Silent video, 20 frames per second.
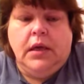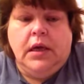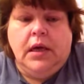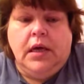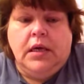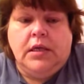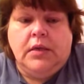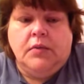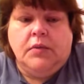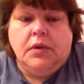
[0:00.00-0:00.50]

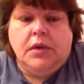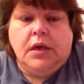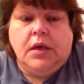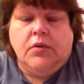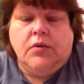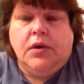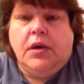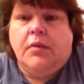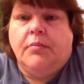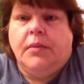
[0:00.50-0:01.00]
I said, I want to
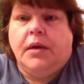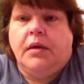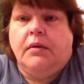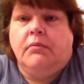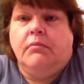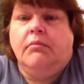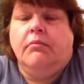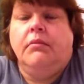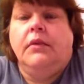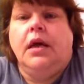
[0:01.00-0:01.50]
go get my
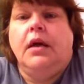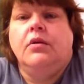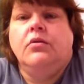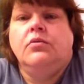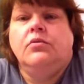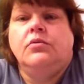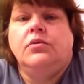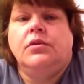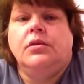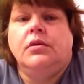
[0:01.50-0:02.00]

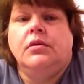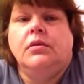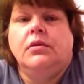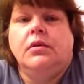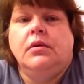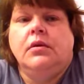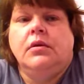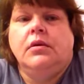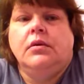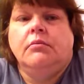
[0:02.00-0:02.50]
nose
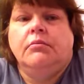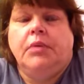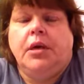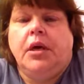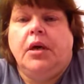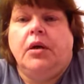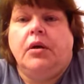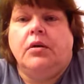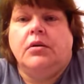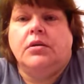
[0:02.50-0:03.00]

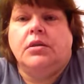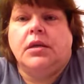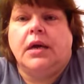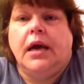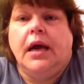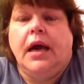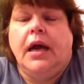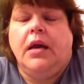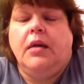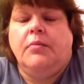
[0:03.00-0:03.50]
pierced.
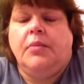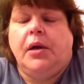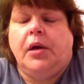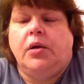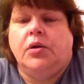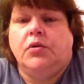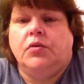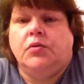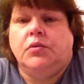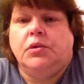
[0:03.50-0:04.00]
I had it
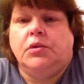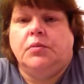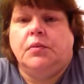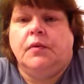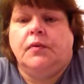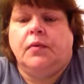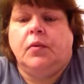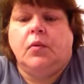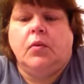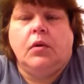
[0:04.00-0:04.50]
pierced once
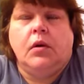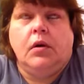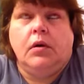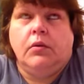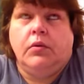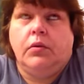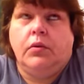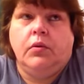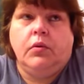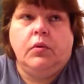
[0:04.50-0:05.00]
before. And
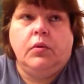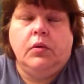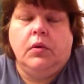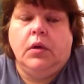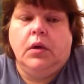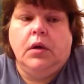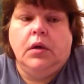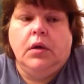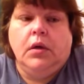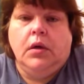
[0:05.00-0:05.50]

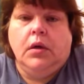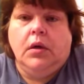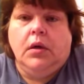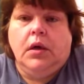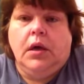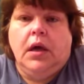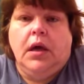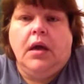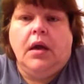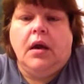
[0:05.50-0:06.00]

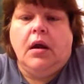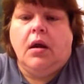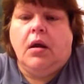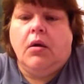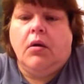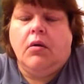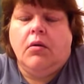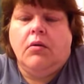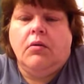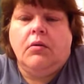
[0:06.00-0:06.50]
it
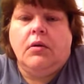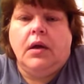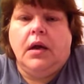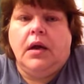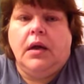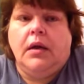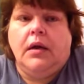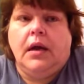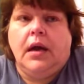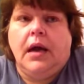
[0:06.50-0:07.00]
hurt.
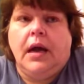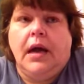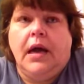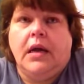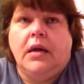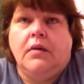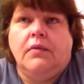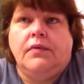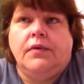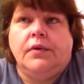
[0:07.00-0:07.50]
And I
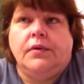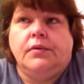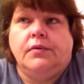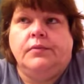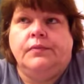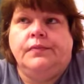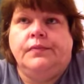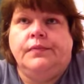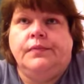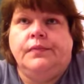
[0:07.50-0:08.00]
had it
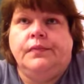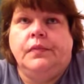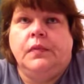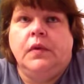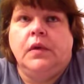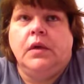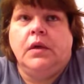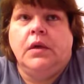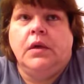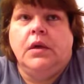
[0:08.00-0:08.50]
for
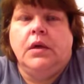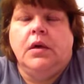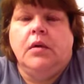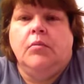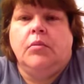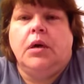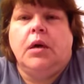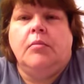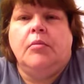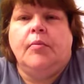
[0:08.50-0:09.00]

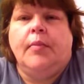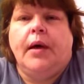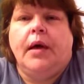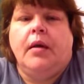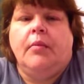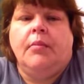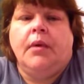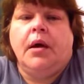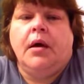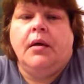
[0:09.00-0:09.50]
probably about
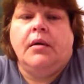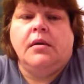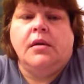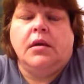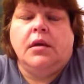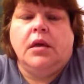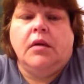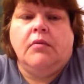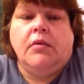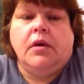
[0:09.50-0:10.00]
a month.
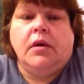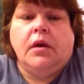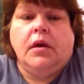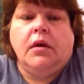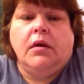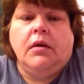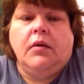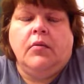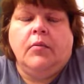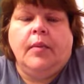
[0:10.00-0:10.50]
And never did
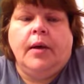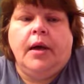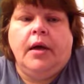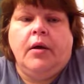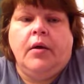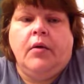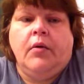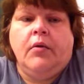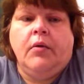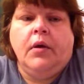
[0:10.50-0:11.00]
get no
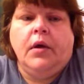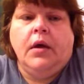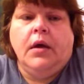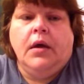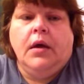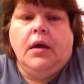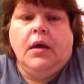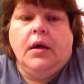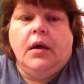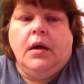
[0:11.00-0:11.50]
better.
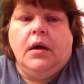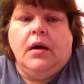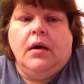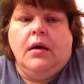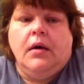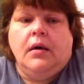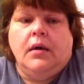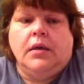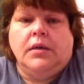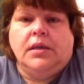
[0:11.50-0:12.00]

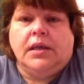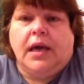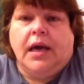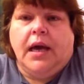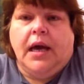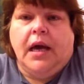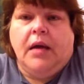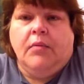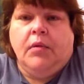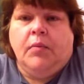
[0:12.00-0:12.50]
Because the guy
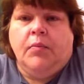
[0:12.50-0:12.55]
had me